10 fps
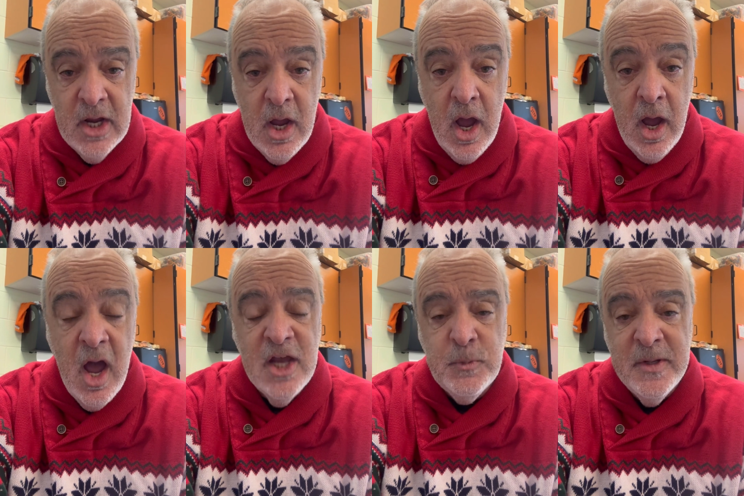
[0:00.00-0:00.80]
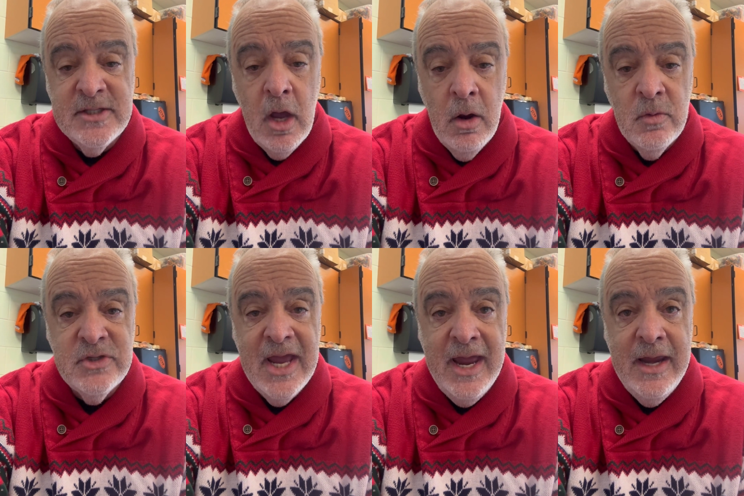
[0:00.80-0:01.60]
husbands
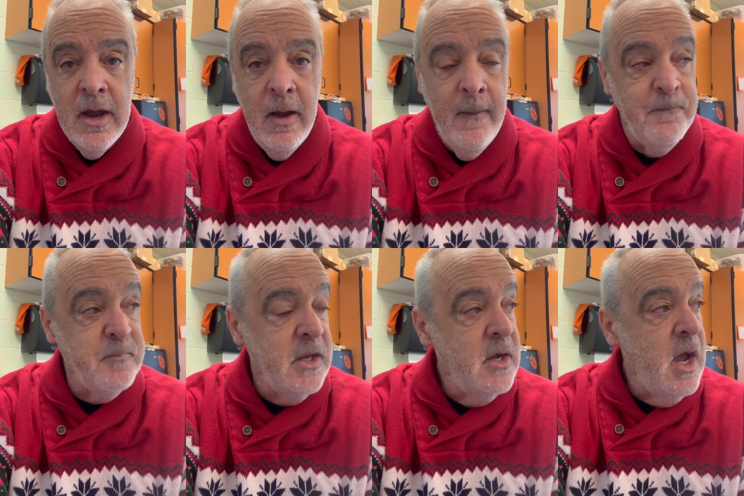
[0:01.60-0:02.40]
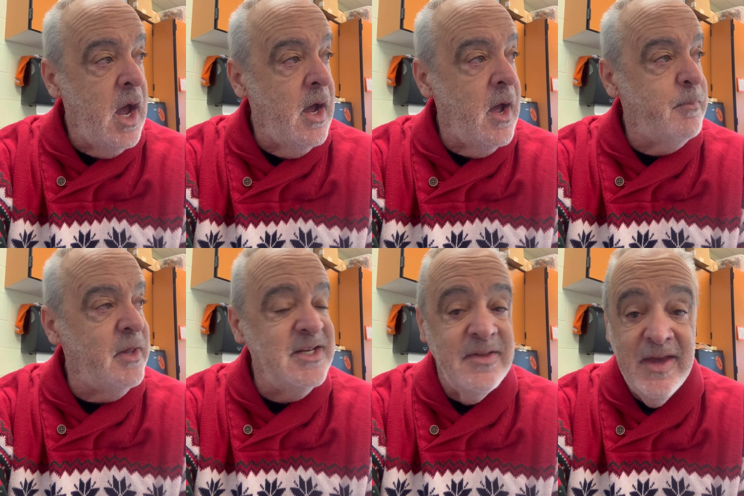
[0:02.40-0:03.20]
owns a
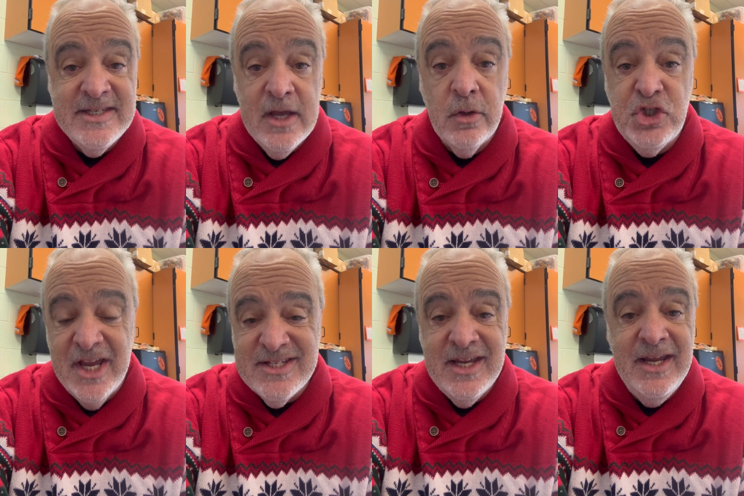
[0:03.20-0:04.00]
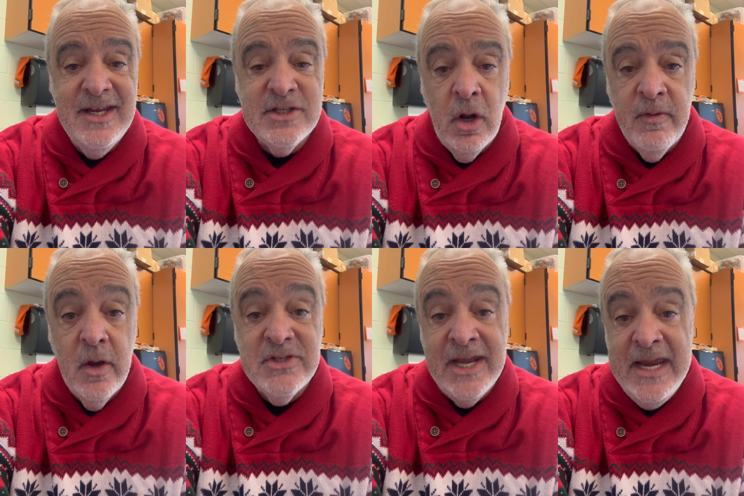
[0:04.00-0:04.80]
place that they sell jet skis and all
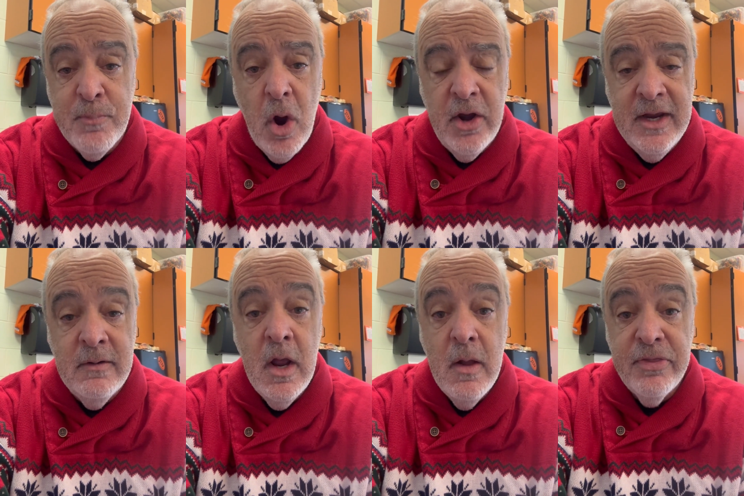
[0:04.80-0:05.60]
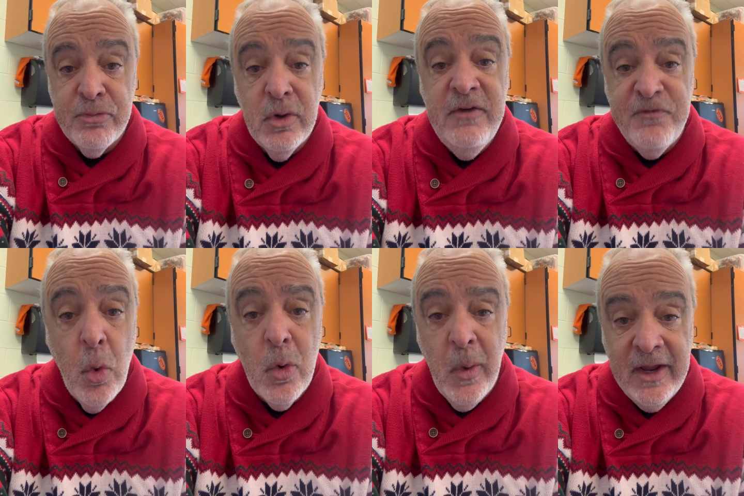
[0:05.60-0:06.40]
those, and he brought in 3
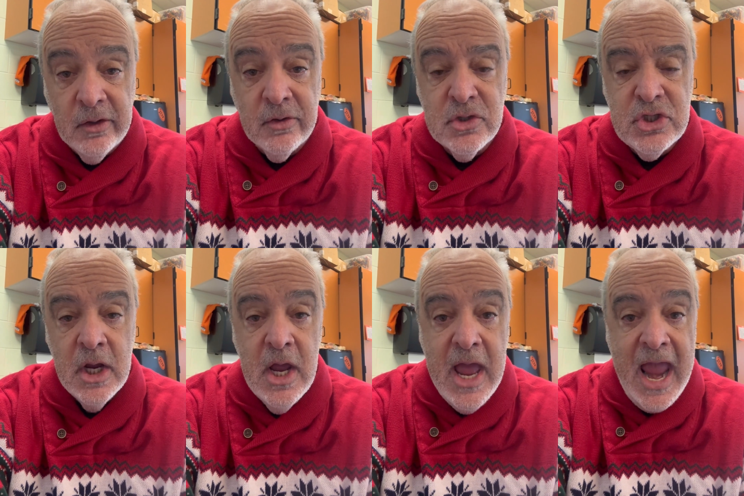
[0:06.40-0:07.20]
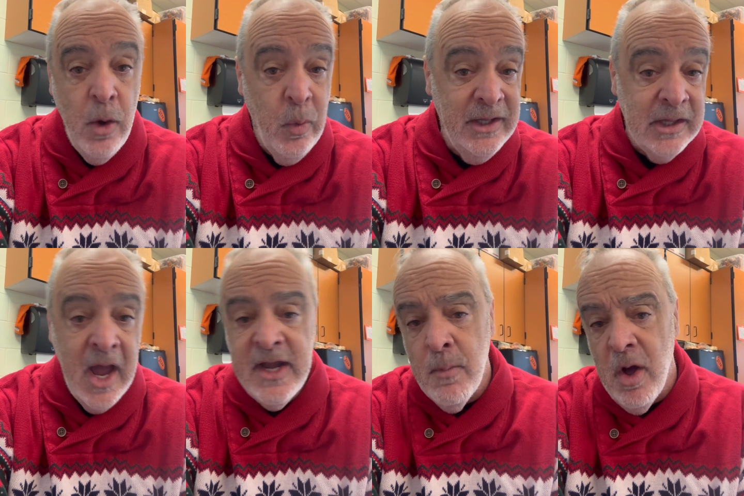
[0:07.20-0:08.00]
4-wheelers and we
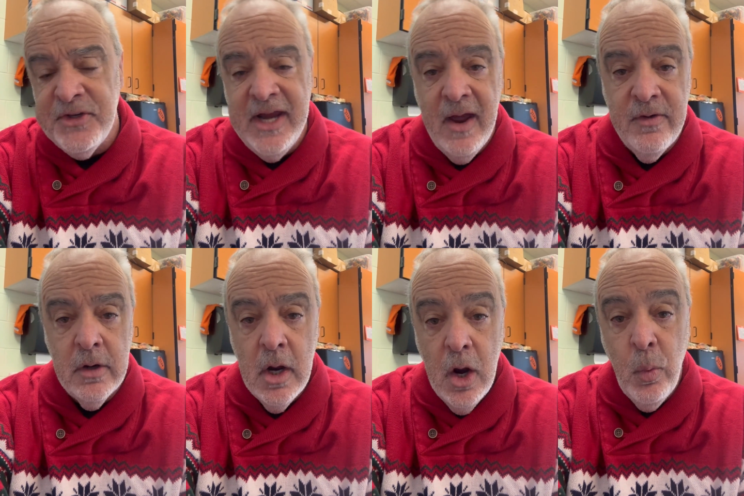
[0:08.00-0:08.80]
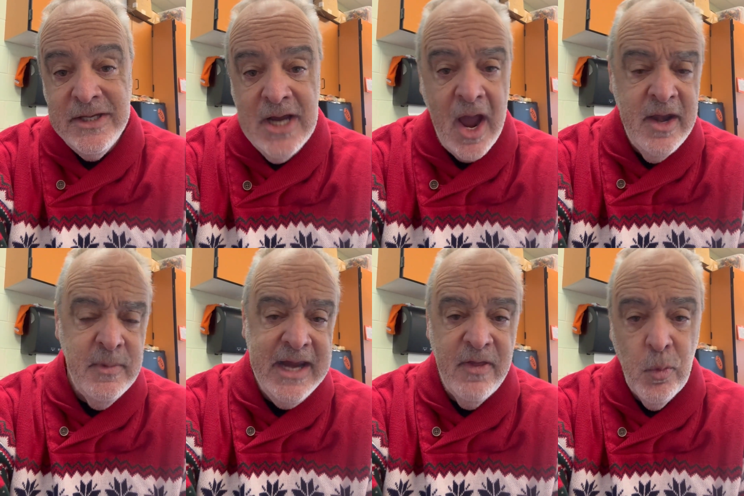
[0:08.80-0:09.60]
lined them all together. We tied them
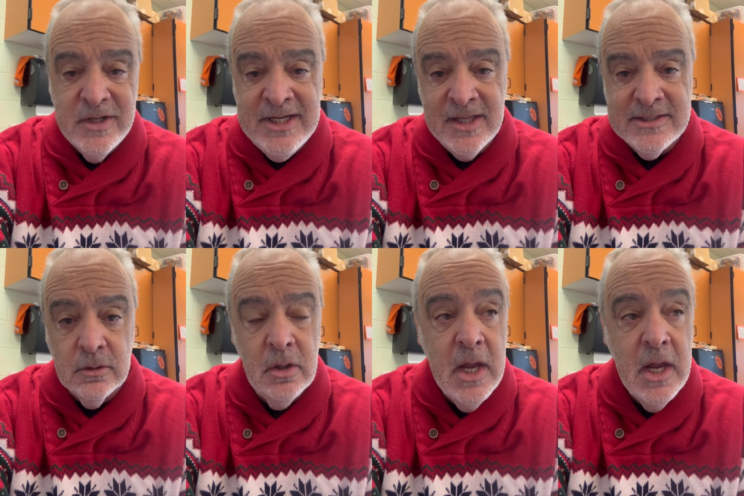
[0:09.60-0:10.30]
together with tinsel